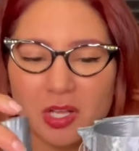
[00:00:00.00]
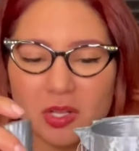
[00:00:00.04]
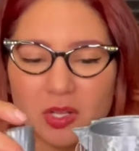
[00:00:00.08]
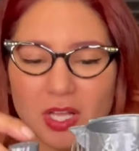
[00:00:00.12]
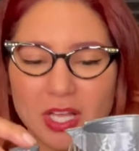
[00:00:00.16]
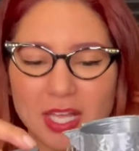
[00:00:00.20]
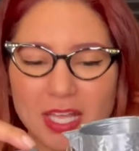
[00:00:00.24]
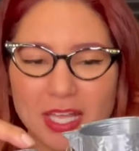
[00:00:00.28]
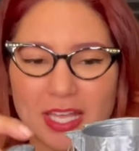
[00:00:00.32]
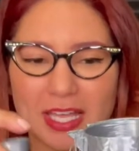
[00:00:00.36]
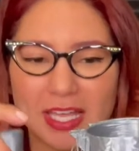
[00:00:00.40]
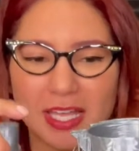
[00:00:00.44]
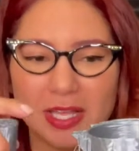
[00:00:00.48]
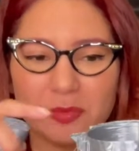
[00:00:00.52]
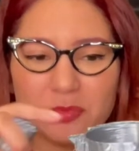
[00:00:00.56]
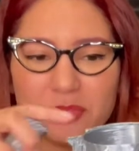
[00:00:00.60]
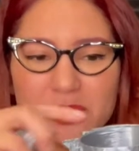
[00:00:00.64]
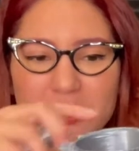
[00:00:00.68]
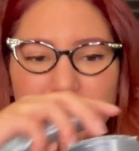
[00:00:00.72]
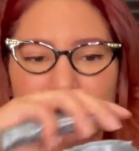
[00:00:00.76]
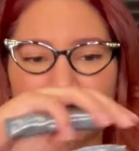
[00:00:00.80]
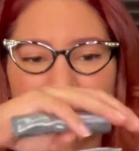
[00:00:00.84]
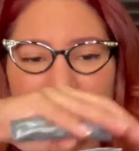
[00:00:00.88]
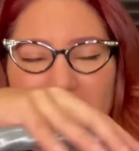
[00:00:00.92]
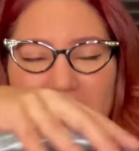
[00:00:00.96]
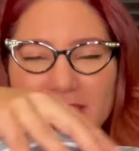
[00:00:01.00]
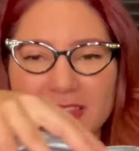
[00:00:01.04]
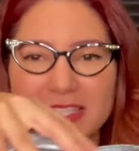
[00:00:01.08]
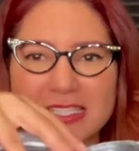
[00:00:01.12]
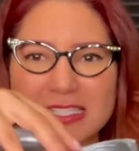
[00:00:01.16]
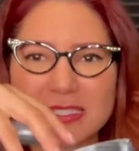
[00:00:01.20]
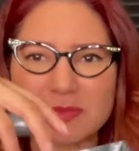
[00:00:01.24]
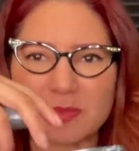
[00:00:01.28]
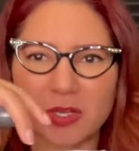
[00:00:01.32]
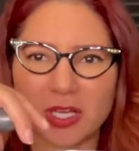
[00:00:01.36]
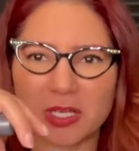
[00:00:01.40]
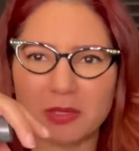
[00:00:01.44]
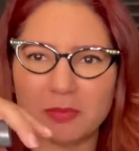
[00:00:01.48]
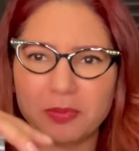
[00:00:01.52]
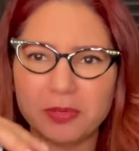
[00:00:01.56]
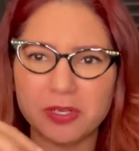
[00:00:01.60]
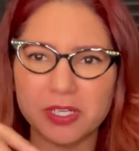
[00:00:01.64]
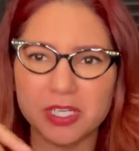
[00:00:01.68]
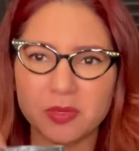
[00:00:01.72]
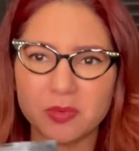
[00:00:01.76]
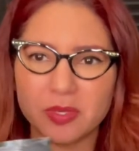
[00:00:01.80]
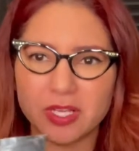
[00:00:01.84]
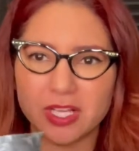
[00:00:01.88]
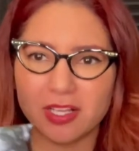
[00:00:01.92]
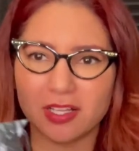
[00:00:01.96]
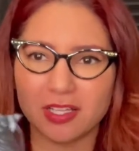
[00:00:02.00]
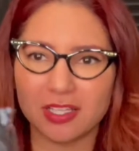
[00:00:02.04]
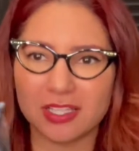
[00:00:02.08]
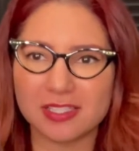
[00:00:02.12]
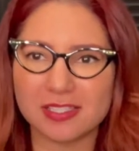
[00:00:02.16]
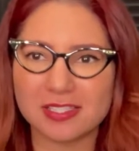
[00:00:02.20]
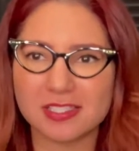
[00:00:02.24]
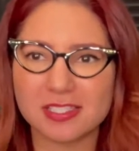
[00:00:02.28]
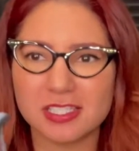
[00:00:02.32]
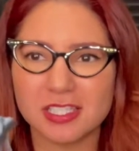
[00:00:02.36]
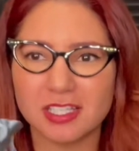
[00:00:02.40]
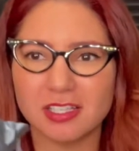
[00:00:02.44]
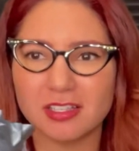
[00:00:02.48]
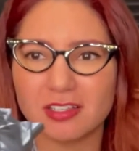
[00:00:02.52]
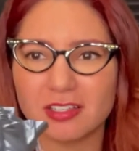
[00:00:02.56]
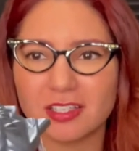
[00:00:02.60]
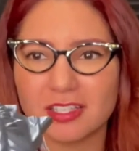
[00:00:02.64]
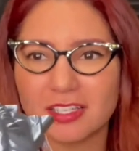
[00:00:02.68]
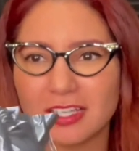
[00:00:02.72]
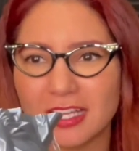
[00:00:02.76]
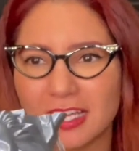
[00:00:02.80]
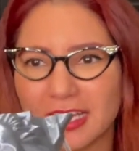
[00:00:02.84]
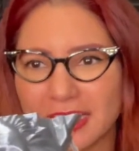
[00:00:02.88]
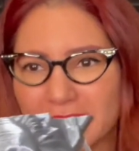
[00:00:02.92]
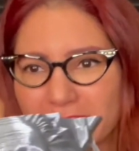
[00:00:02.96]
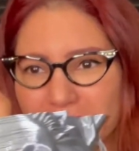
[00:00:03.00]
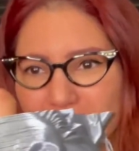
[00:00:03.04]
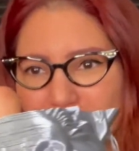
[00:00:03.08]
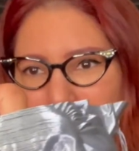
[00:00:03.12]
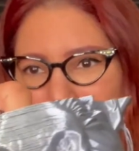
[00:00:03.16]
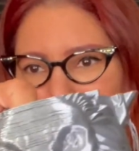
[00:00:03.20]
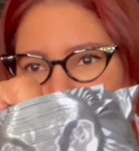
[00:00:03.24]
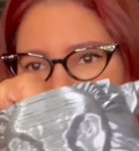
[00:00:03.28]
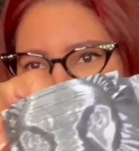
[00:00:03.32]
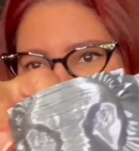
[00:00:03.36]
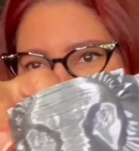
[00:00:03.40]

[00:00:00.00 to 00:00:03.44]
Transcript: uh, would print this one pretty well. It's still kind of a